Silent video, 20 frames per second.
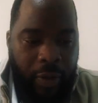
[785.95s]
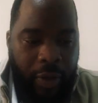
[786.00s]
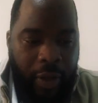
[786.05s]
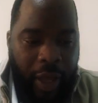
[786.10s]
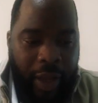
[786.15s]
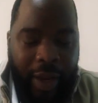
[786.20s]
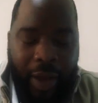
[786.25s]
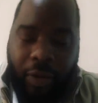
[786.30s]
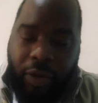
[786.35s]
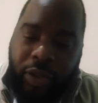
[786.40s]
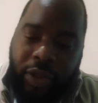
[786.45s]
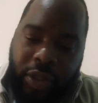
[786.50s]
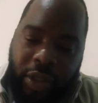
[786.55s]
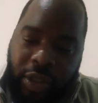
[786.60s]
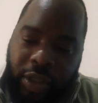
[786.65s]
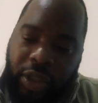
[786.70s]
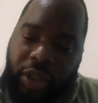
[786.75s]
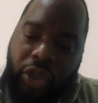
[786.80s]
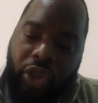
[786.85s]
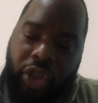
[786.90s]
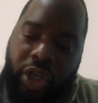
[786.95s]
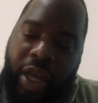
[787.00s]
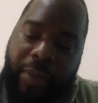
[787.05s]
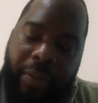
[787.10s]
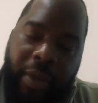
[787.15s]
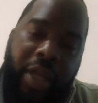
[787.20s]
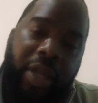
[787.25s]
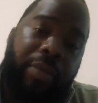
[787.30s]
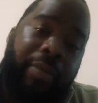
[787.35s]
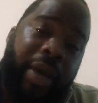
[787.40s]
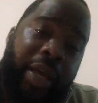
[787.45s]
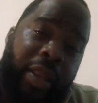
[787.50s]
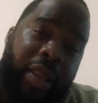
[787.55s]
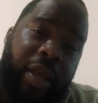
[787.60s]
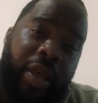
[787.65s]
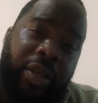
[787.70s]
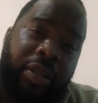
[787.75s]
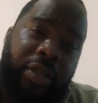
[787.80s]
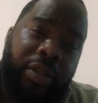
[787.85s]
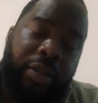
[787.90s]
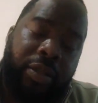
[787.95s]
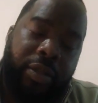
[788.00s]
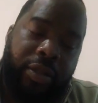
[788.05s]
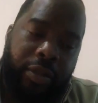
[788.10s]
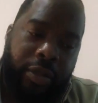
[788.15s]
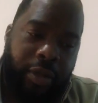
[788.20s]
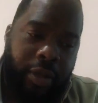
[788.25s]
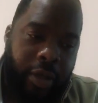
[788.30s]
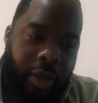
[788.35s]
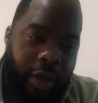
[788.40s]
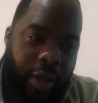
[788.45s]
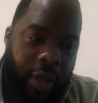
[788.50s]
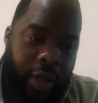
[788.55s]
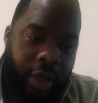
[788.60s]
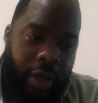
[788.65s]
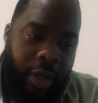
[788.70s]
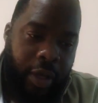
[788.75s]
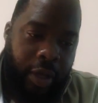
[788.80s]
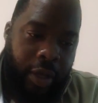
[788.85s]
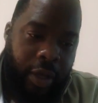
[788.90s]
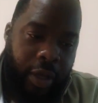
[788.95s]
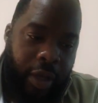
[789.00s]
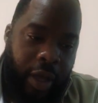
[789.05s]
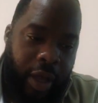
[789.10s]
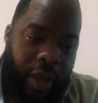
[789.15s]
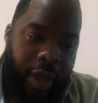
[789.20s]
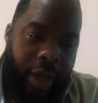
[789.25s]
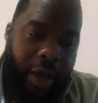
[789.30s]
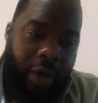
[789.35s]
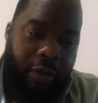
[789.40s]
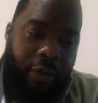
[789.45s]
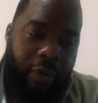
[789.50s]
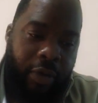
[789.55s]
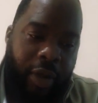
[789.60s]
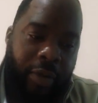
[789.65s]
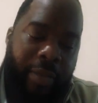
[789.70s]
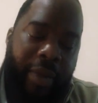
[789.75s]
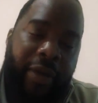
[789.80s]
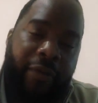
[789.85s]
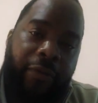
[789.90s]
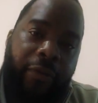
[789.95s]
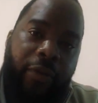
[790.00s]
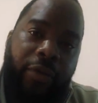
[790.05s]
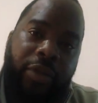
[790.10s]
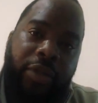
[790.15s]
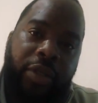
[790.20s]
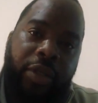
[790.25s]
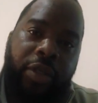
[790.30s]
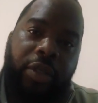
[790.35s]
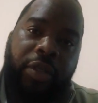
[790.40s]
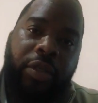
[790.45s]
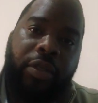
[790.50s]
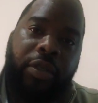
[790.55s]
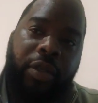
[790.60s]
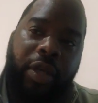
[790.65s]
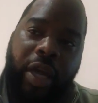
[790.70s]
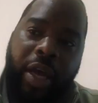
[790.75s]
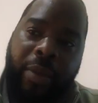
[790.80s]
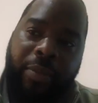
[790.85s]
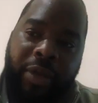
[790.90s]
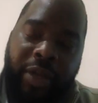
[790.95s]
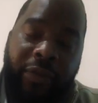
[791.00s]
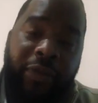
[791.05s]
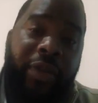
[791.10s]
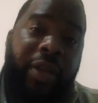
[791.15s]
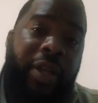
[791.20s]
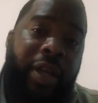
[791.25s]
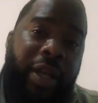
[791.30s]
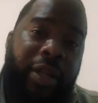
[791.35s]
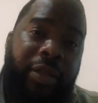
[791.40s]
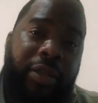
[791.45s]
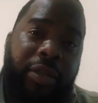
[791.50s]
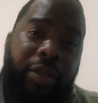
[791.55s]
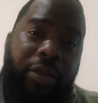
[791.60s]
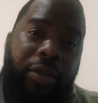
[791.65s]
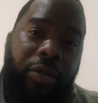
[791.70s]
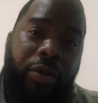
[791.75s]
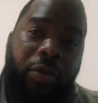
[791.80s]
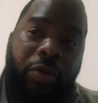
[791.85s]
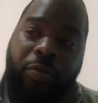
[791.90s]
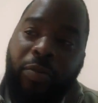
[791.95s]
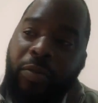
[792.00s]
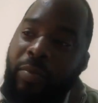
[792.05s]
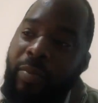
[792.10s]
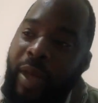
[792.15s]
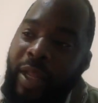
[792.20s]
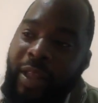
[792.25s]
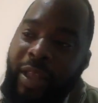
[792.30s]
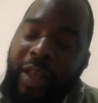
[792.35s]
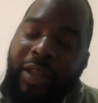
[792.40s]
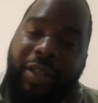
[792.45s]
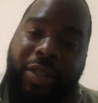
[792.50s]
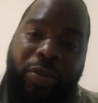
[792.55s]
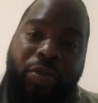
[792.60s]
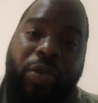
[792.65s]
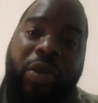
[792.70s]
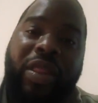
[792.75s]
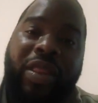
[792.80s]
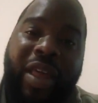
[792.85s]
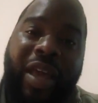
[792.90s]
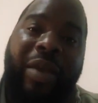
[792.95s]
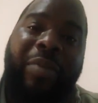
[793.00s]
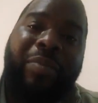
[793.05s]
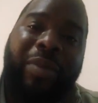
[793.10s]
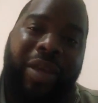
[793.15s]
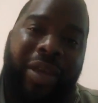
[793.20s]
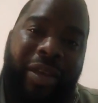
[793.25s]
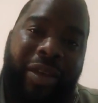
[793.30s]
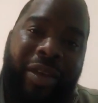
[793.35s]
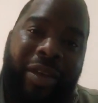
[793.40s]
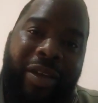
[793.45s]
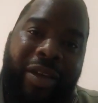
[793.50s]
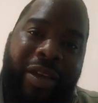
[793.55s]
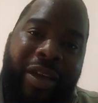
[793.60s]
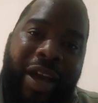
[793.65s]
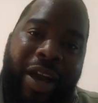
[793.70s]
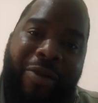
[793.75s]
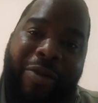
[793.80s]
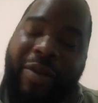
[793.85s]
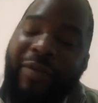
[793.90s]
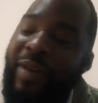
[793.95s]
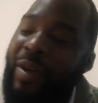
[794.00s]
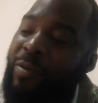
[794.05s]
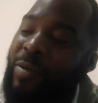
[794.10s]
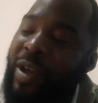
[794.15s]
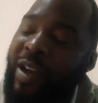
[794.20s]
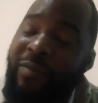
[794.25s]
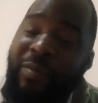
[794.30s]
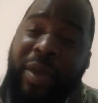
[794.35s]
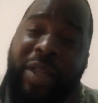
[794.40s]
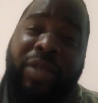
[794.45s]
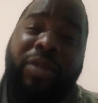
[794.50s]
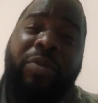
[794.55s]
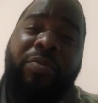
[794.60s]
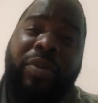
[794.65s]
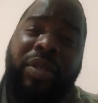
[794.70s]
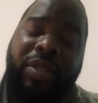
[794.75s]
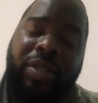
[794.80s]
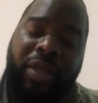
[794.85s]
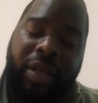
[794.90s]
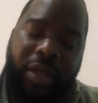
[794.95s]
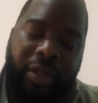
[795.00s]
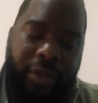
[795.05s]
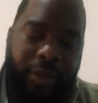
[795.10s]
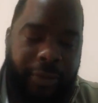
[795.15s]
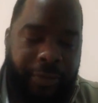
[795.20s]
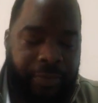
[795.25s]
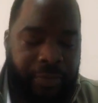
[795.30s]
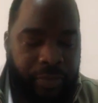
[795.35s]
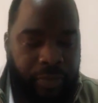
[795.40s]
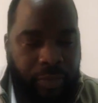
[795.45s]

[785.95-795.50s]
and that was the decision I made in my 30s. And now in my 40s, I am living that. So my 30s will thank me. However, we have made some mistakes.